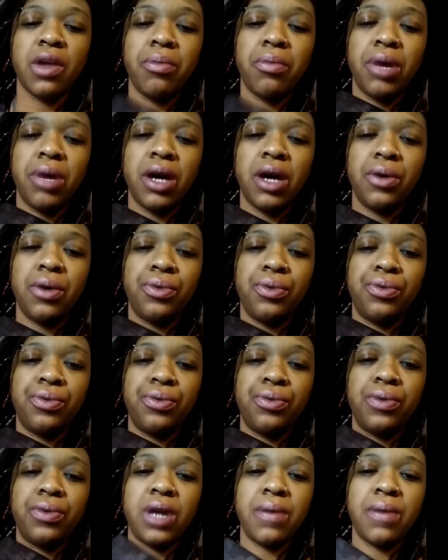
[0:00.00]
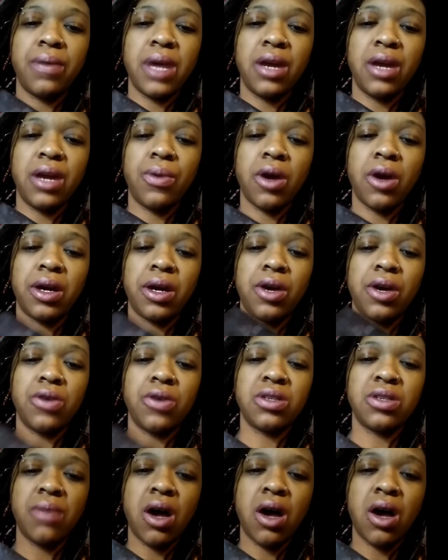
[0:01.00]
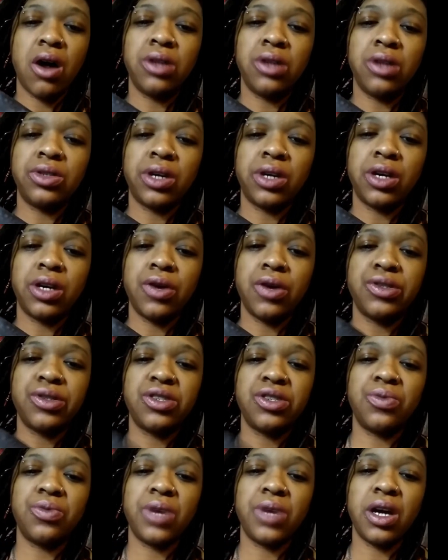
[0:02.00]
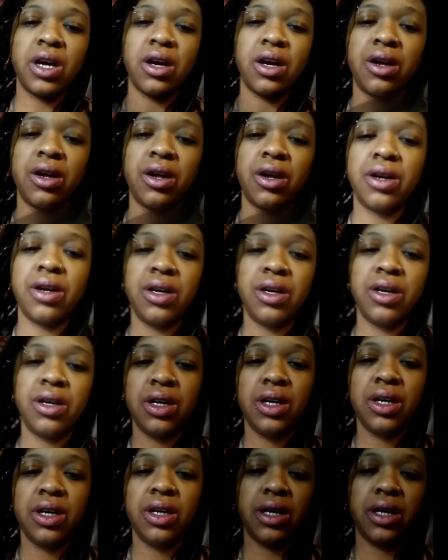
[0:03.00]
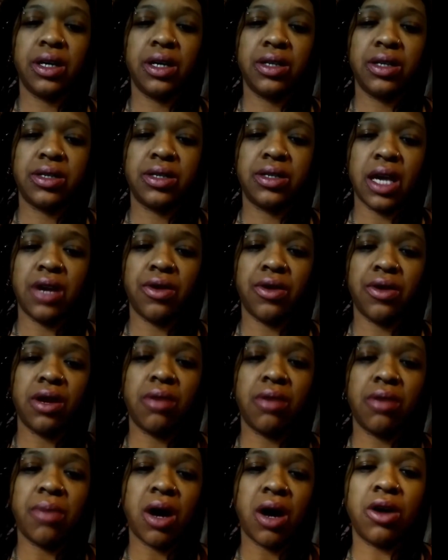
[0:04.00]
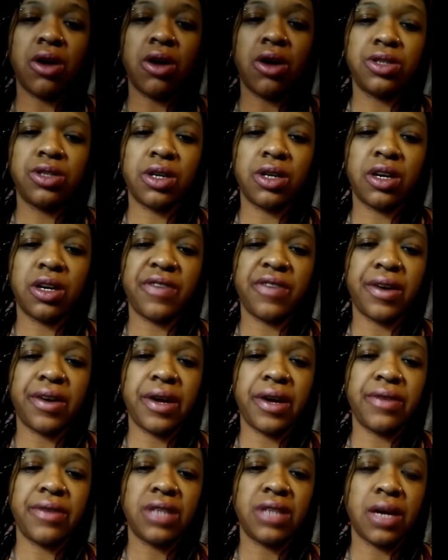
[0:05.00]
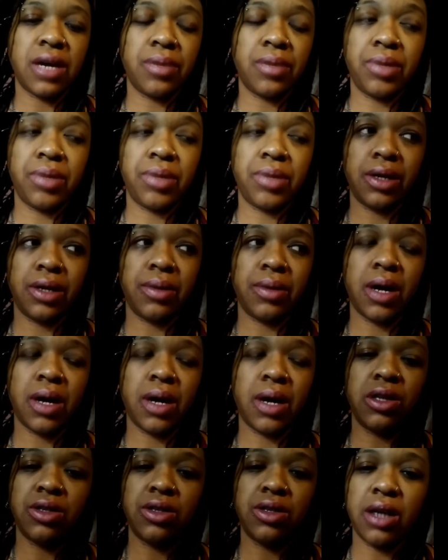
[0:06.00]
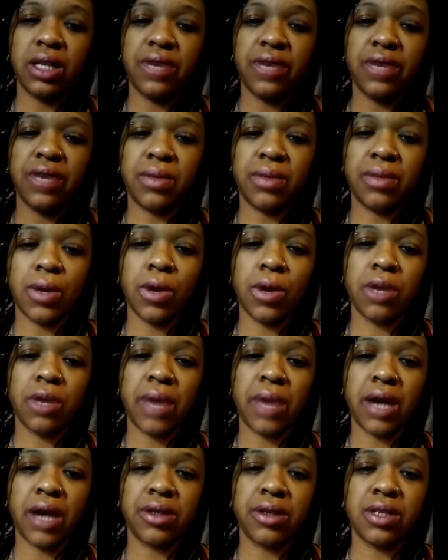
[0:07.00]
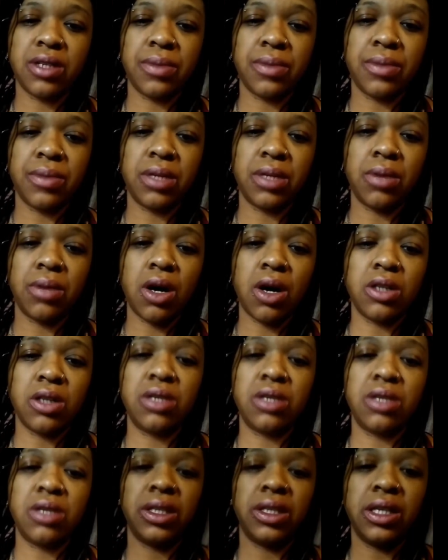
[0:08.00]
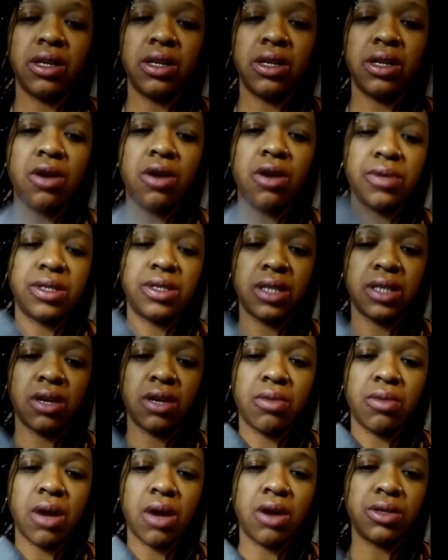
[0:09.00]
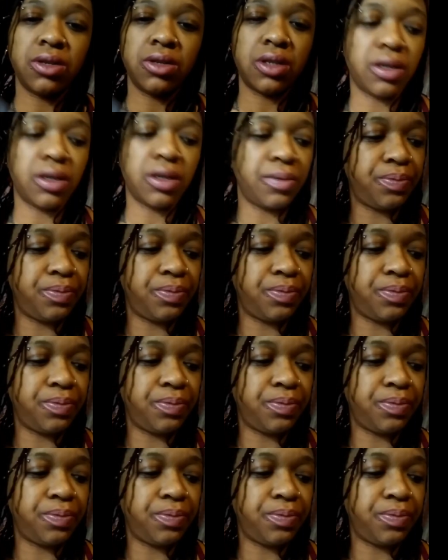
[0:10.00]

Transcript: But when I'm not at work, it goes on my altar. It goes somewhere sacred on my altar. If I don't have time to put it under my altar, I'll leave it in my work bag or something. But ultimately, they're always sitting on my altar.